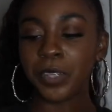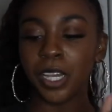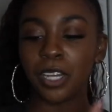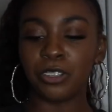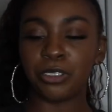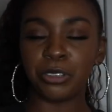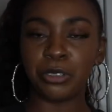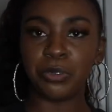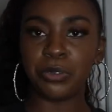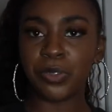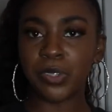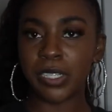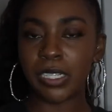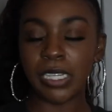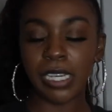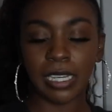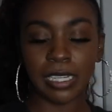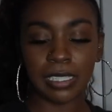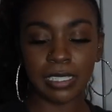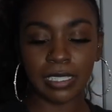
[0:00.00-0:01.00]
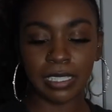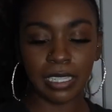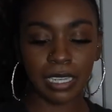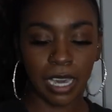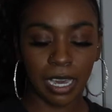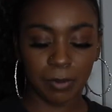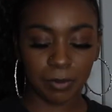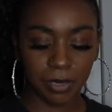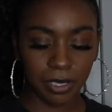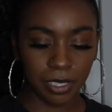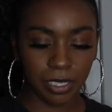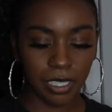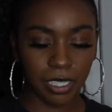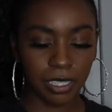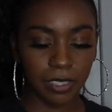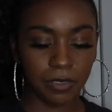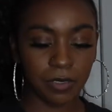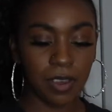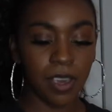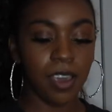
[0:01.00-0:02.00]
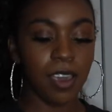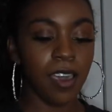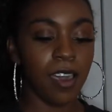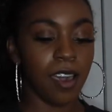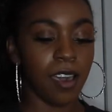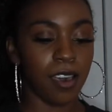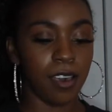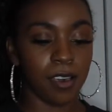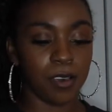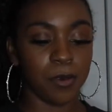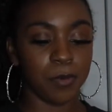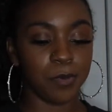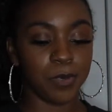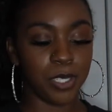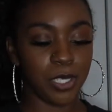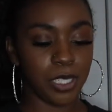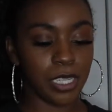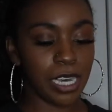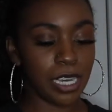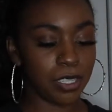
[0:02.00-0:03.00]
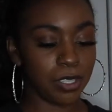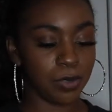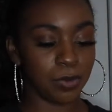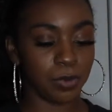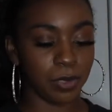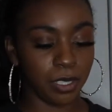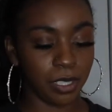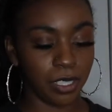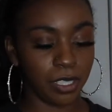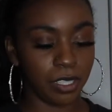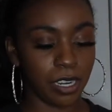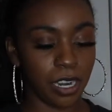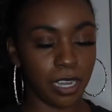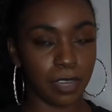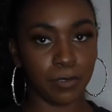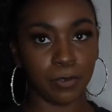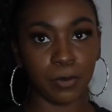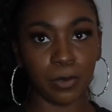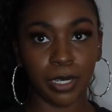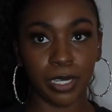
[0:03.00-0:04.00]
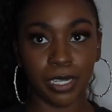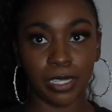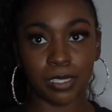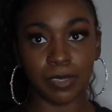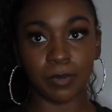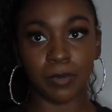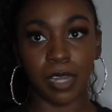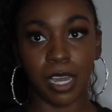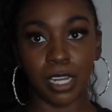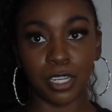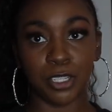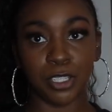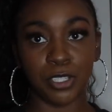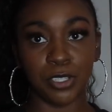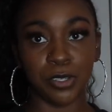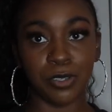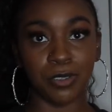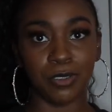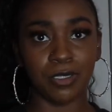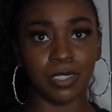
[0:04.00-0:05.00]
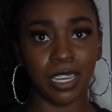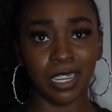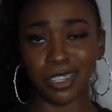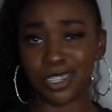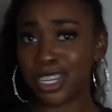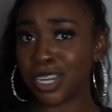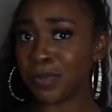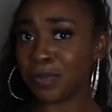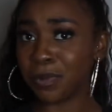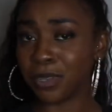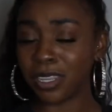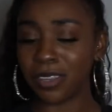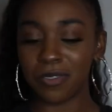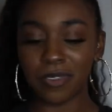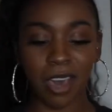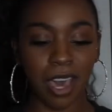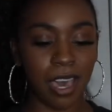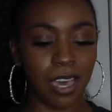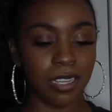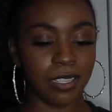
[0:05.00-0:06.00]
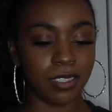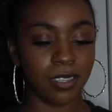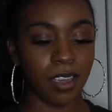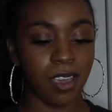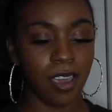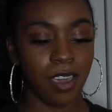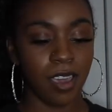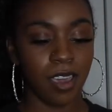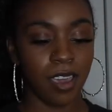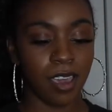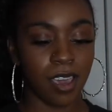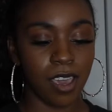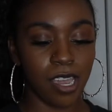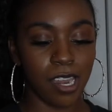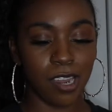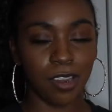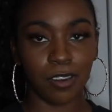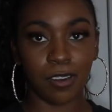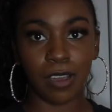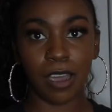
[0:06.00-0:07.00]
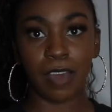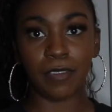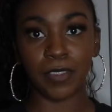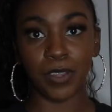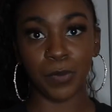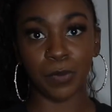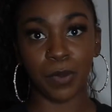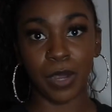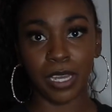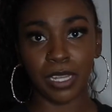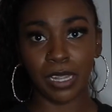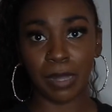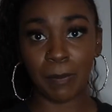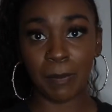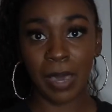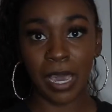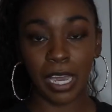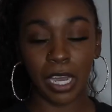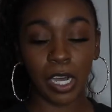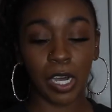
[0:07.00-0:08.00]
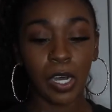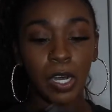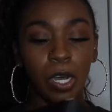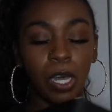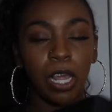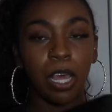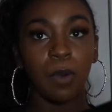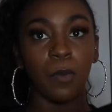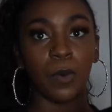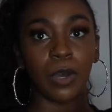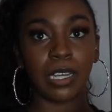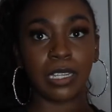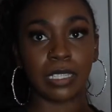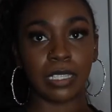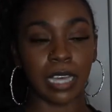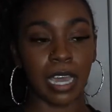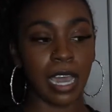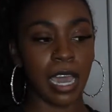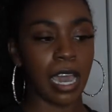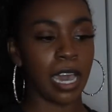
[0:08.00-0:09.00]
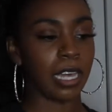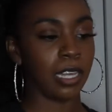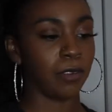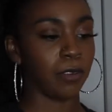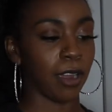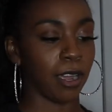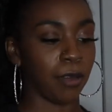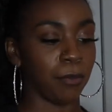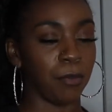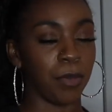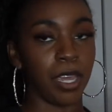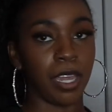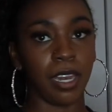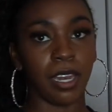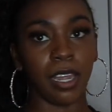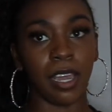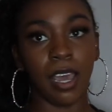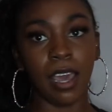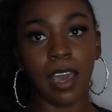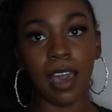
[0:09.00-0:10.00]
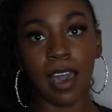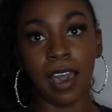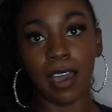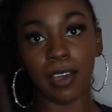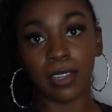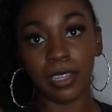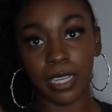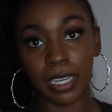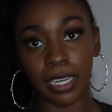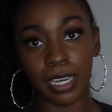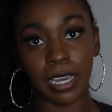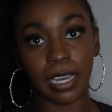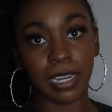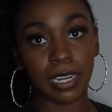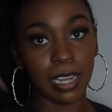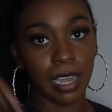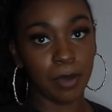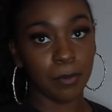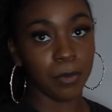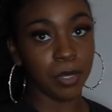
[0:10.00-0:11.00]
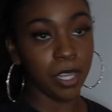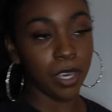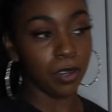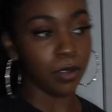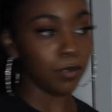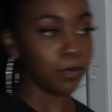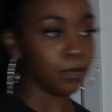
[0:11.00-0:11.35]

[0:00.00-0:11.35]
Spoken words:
$260, I believe. So that's really great if you want to get some nice shoes that ship really fast and you don't have to break the bank all at once. I highly recommend. I'll link it down below.